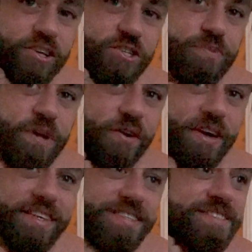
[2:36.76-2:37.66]

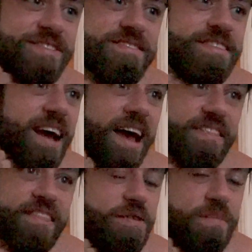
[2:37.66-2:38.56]
experience,
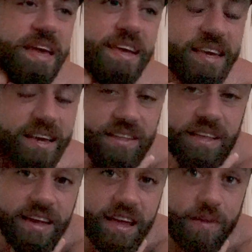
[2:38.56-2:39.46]
and they make a
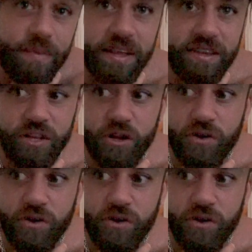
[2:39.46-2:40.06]
killing. I mean,